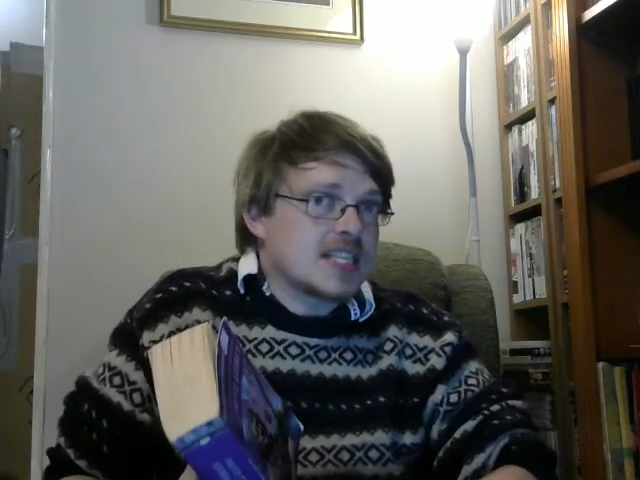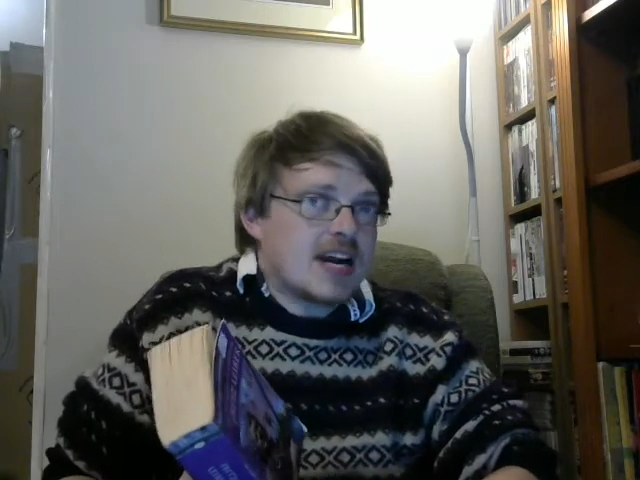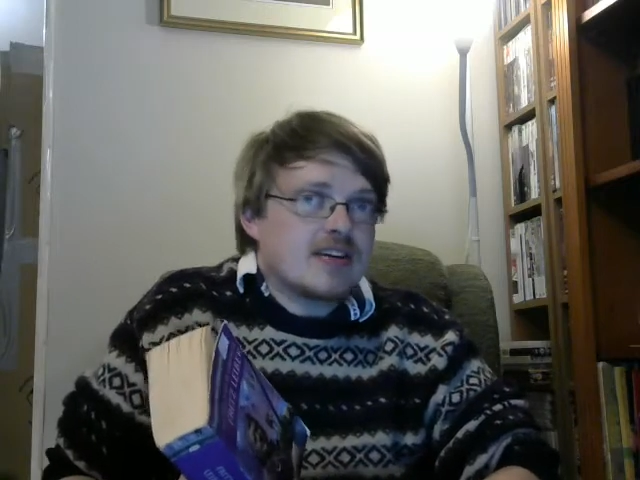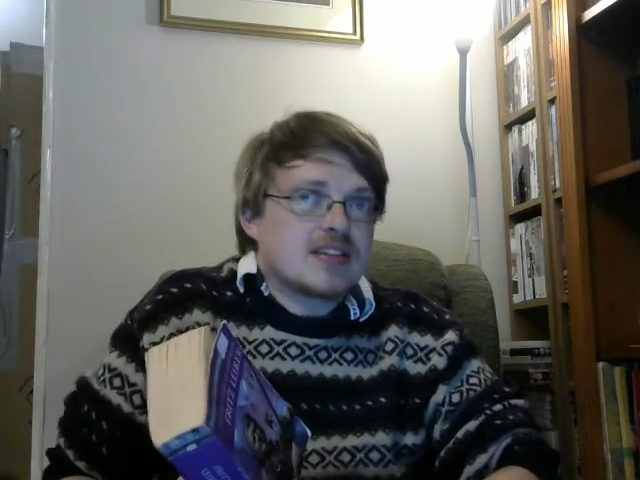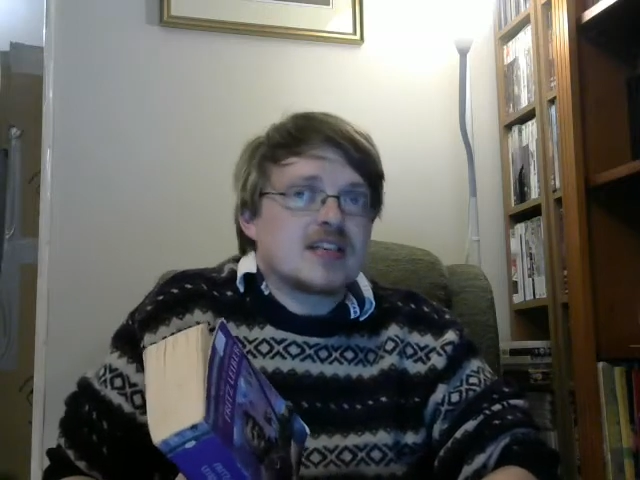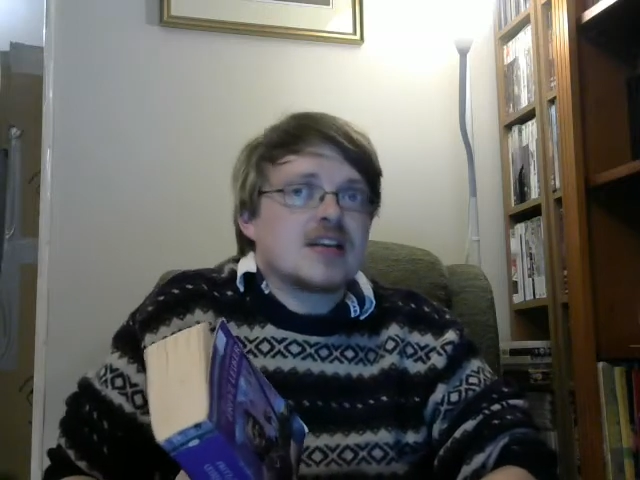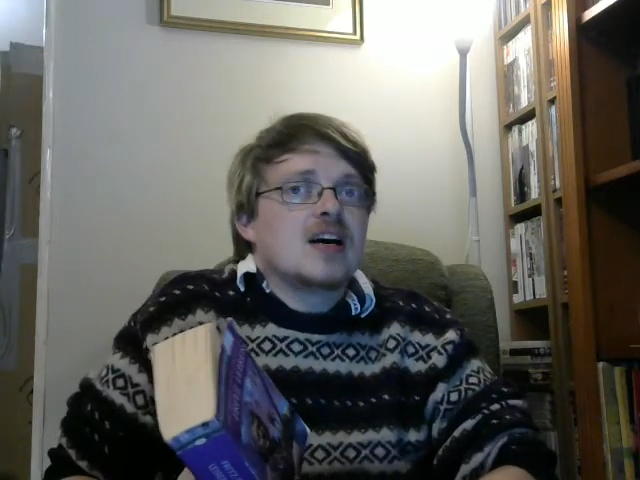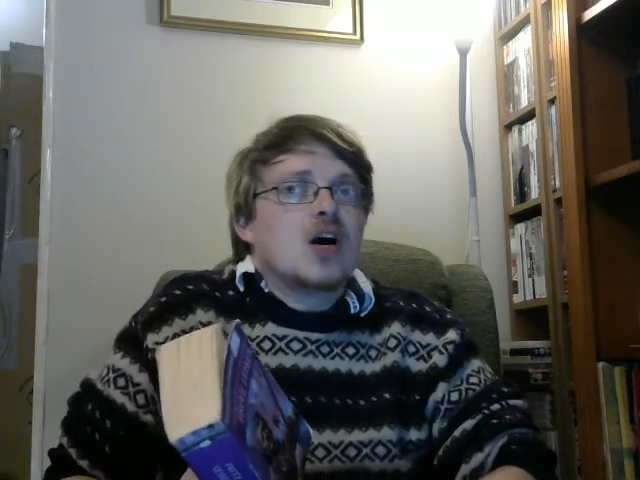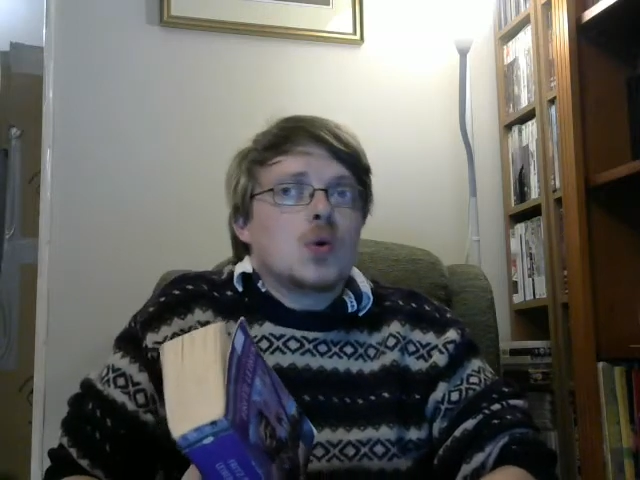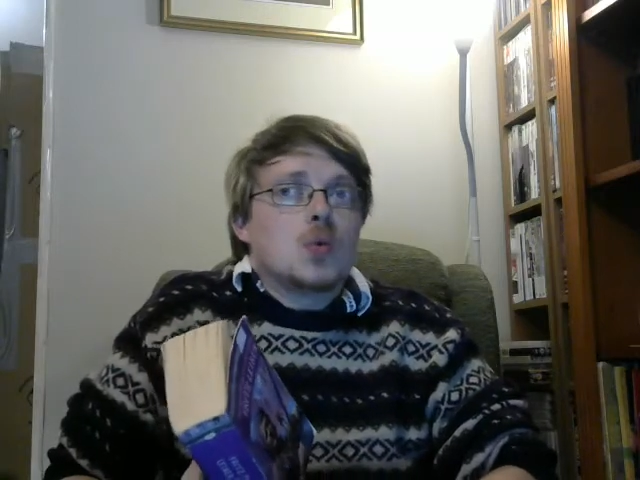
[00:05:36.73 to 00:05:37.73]
character
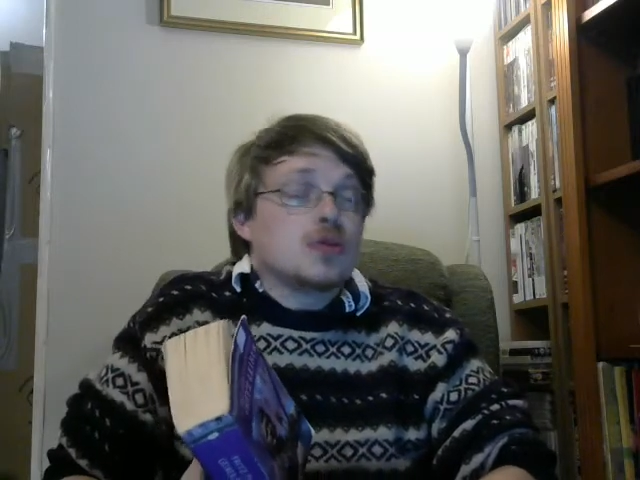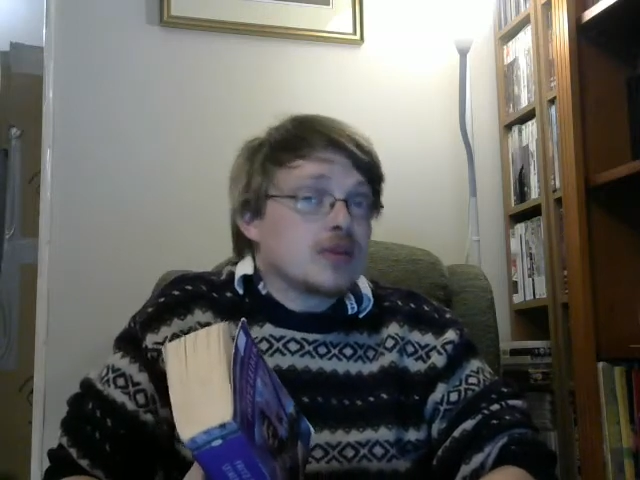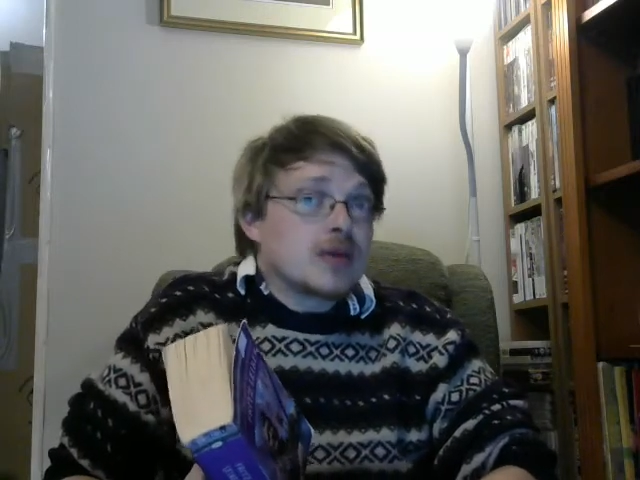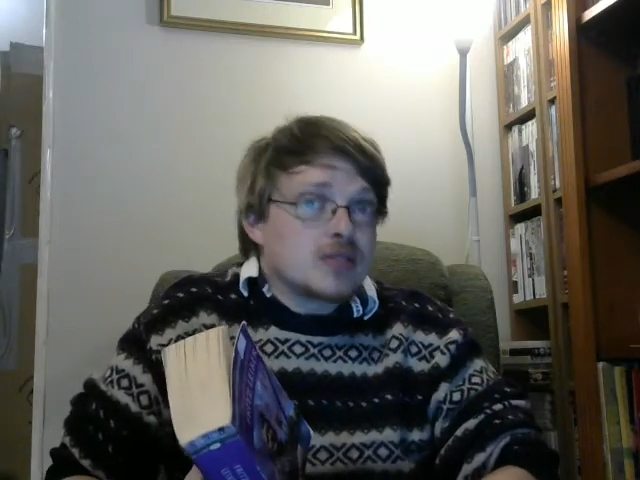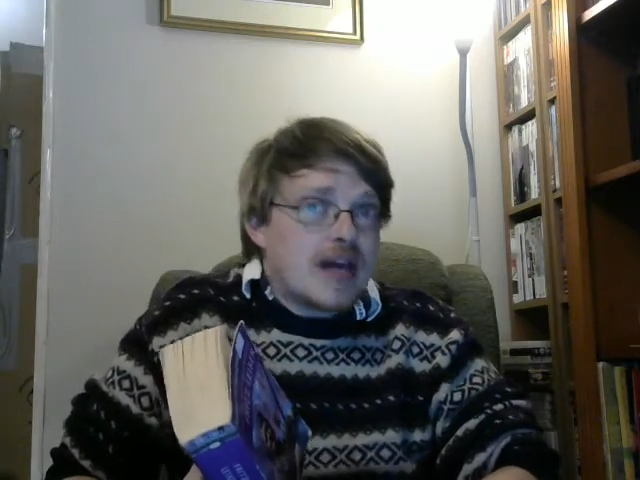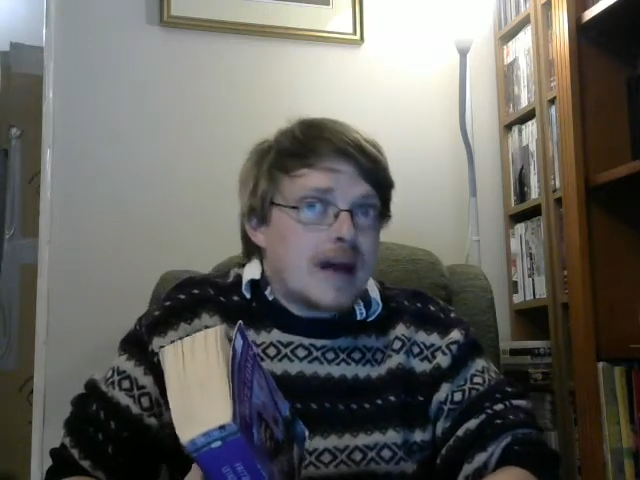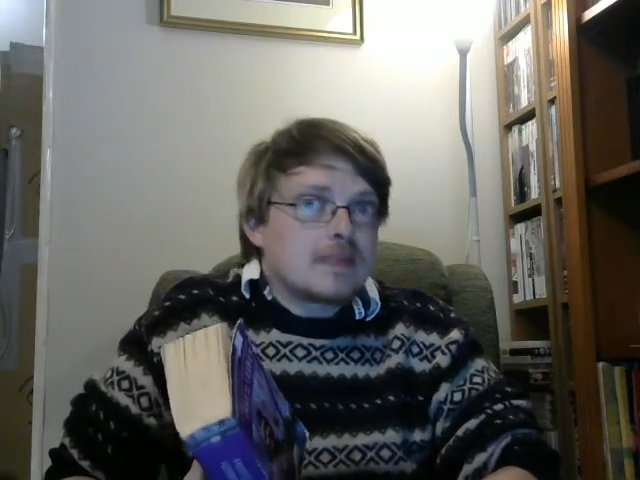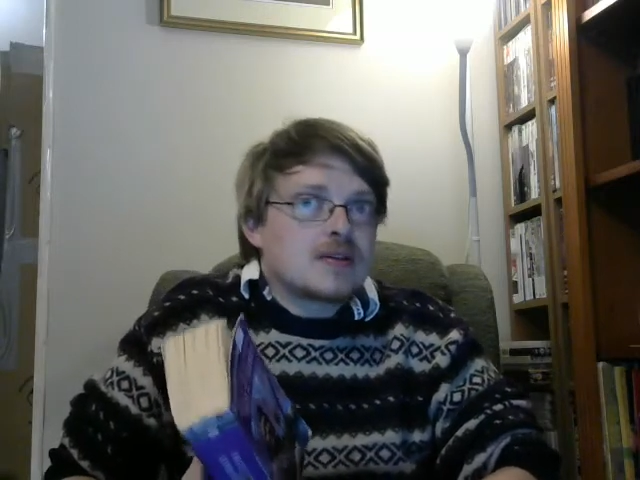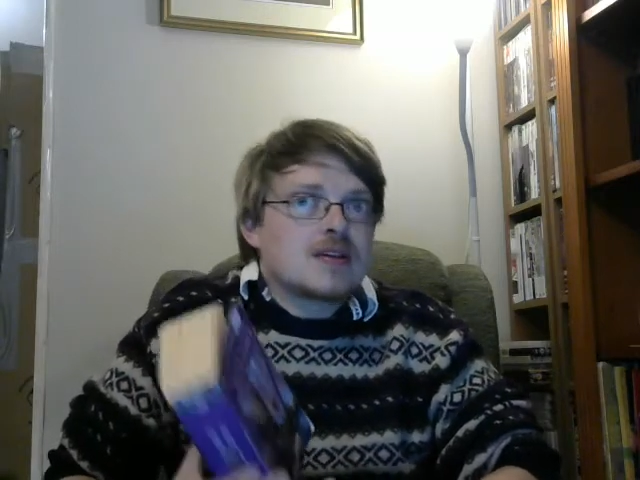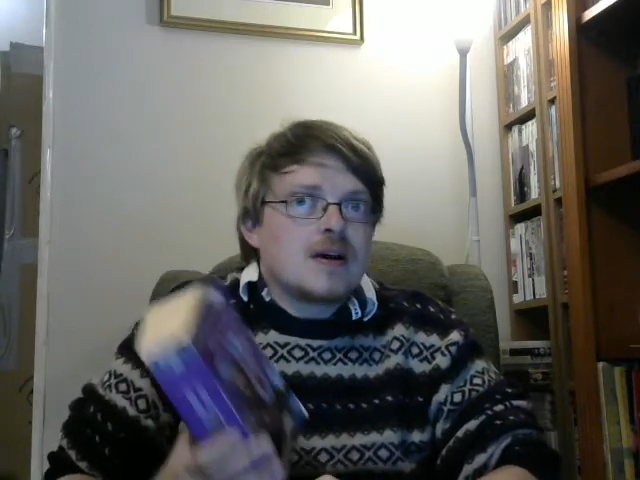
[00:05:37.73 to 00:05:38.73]
with real depth.